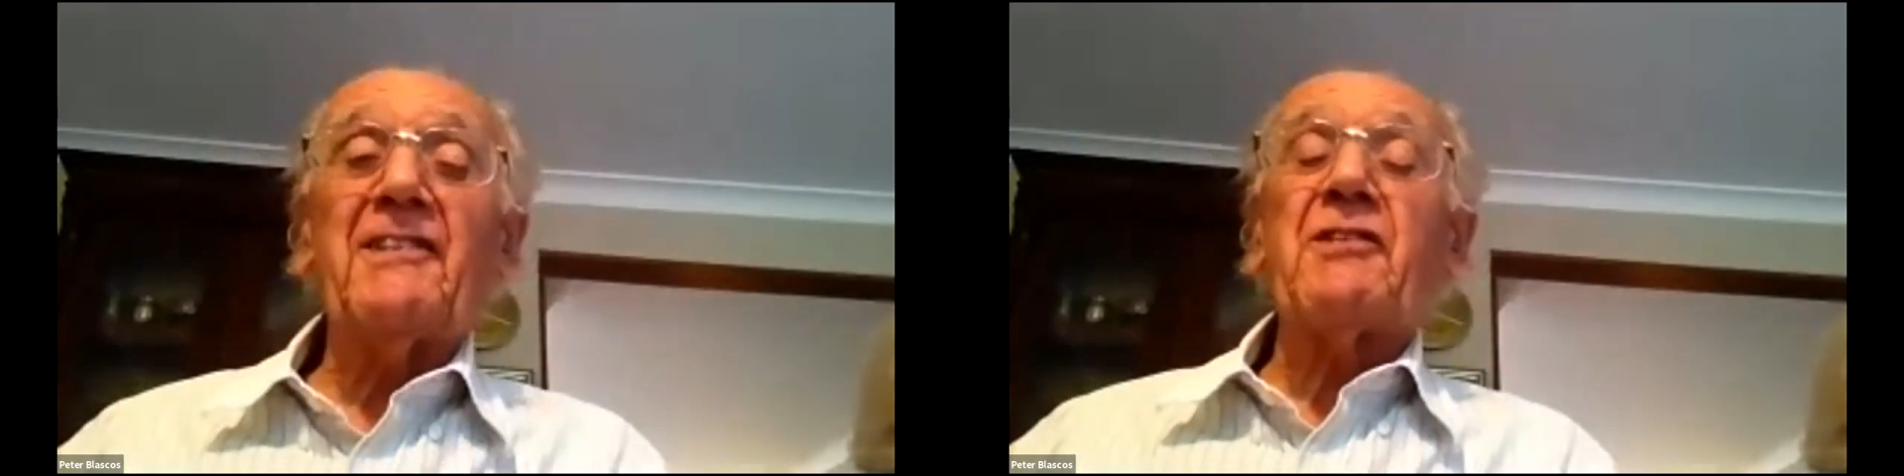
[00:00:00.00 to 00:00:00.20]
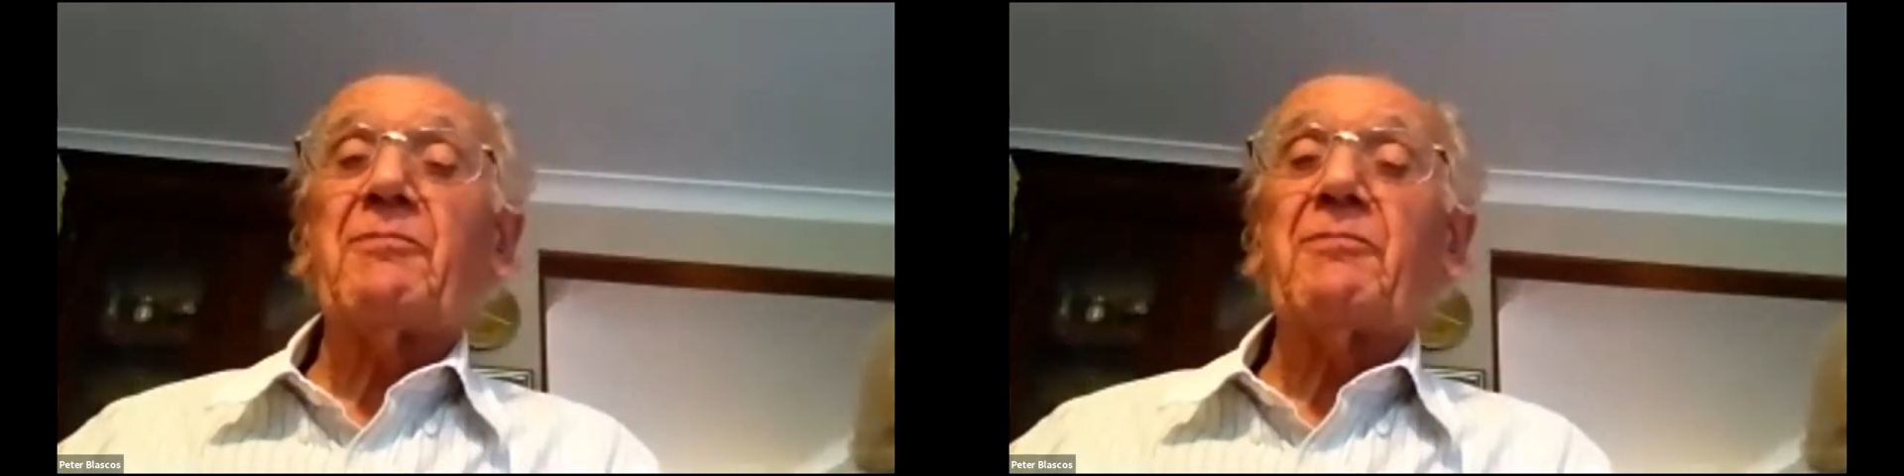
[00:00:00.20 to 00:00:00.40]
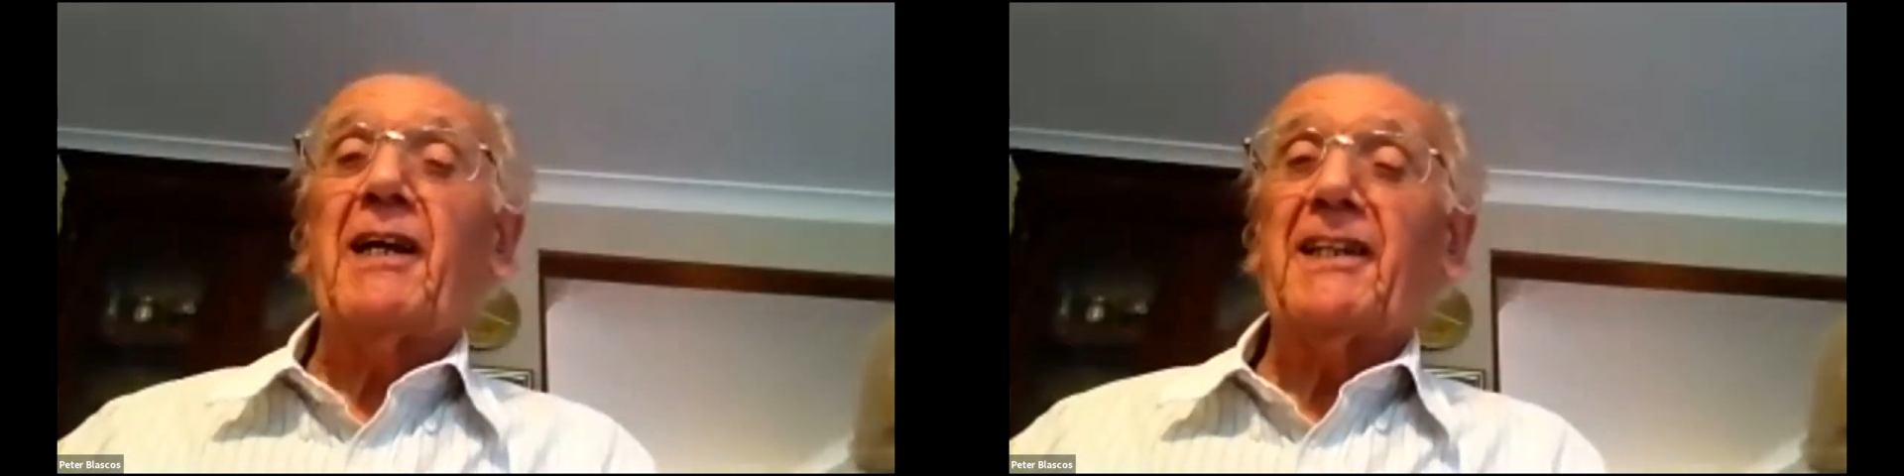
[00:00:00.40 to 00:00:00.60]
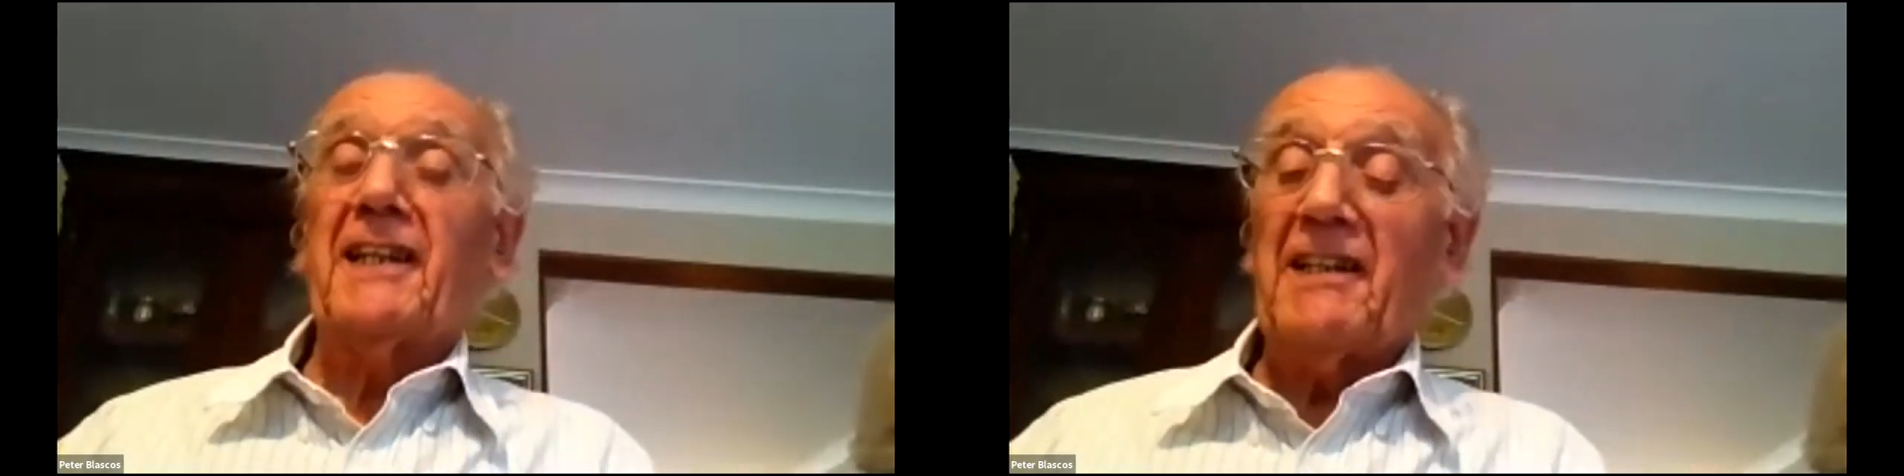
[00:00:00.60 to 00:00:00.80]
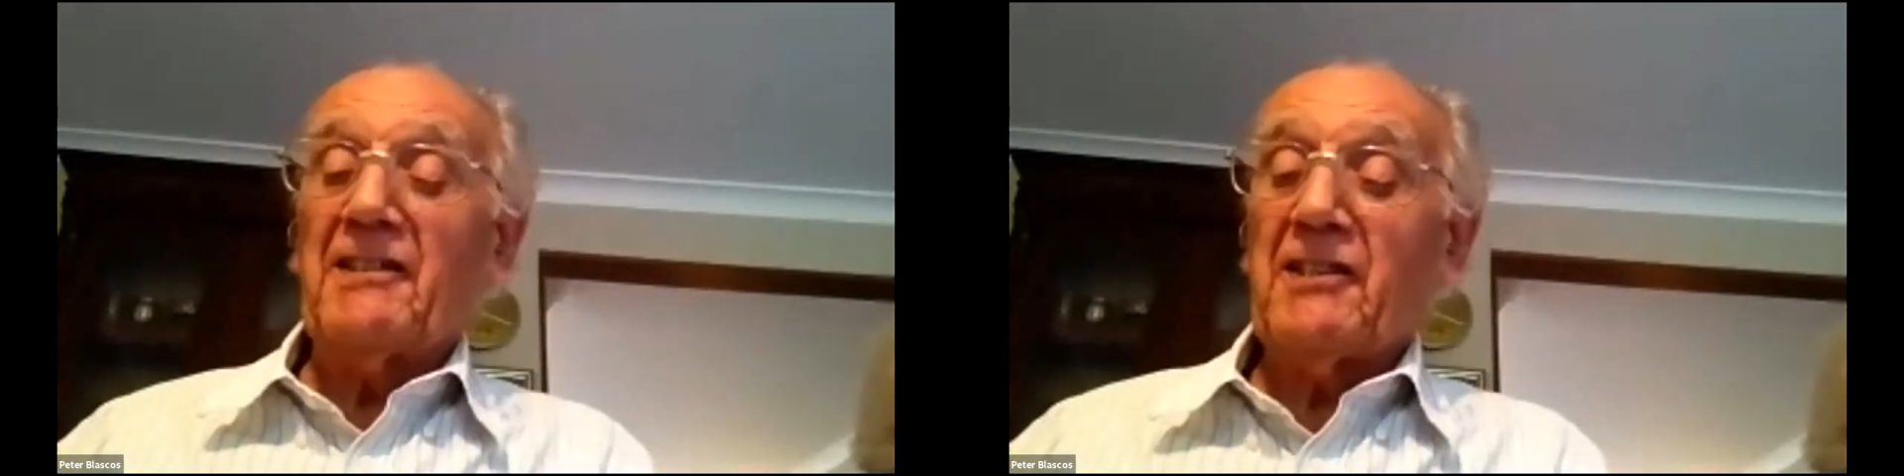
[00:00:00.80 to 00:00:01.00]
smell and
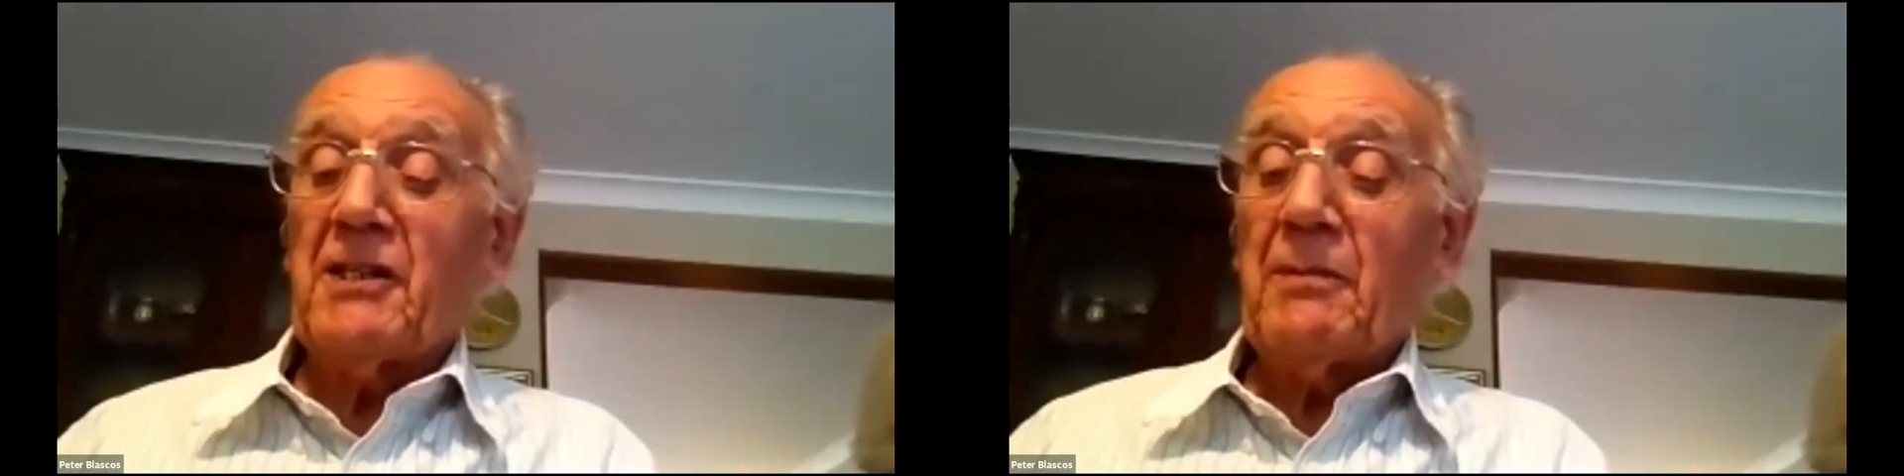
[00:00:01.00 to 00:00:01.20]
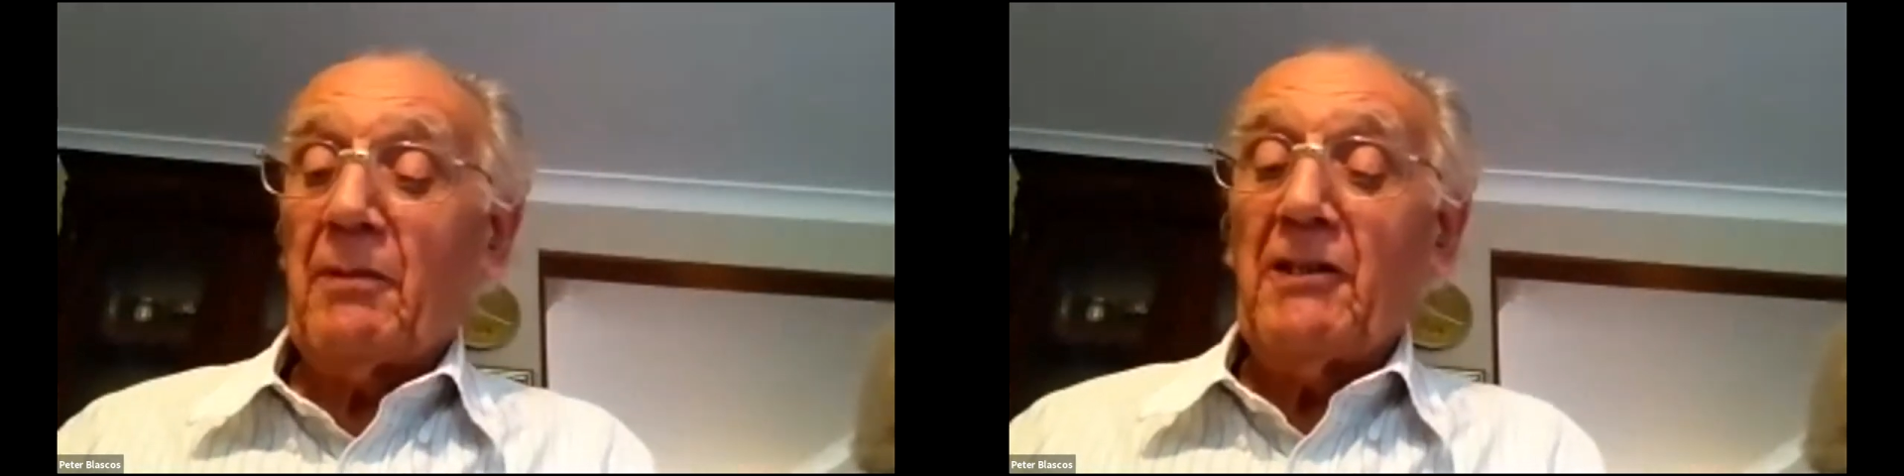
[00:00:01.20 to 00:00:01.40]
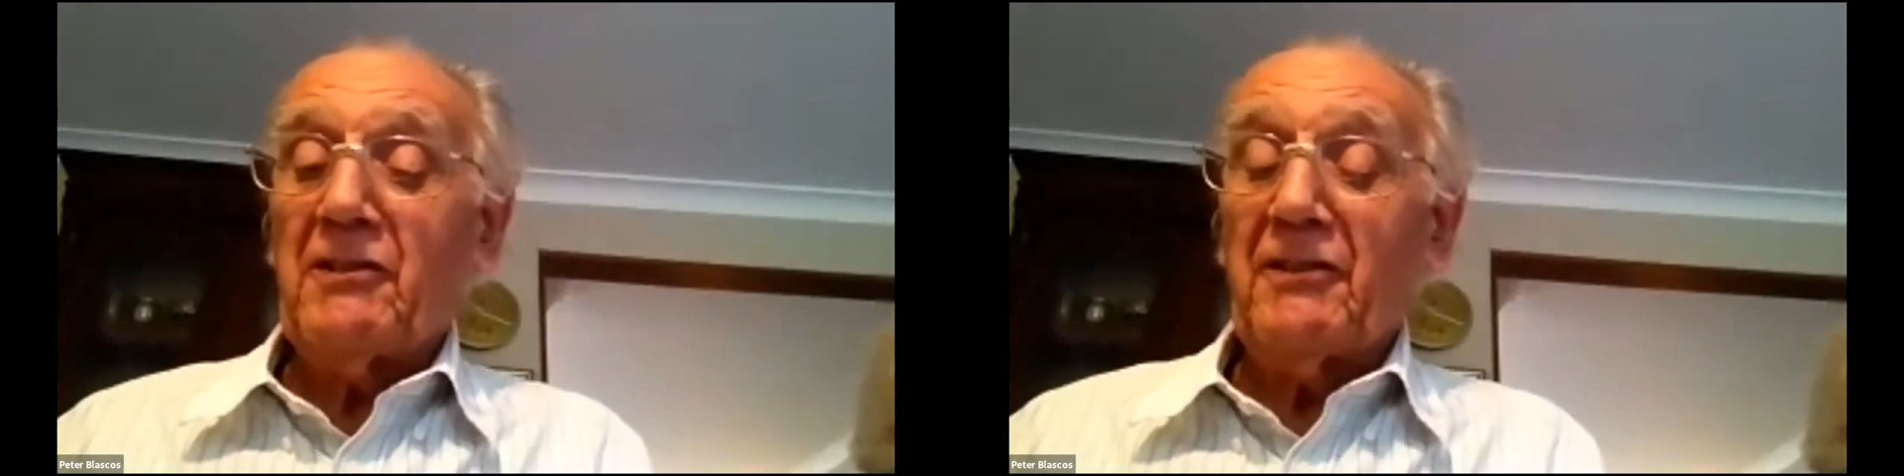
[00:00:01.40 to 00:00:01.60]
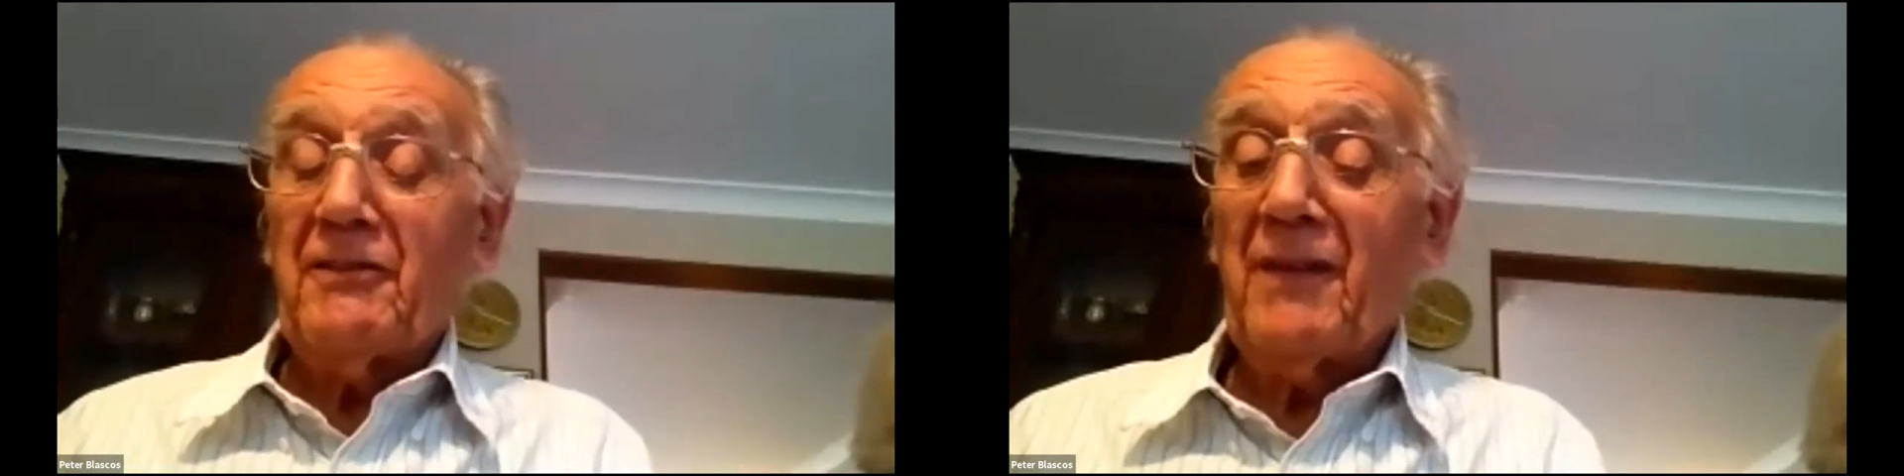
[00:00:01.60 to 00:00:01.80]
anticipation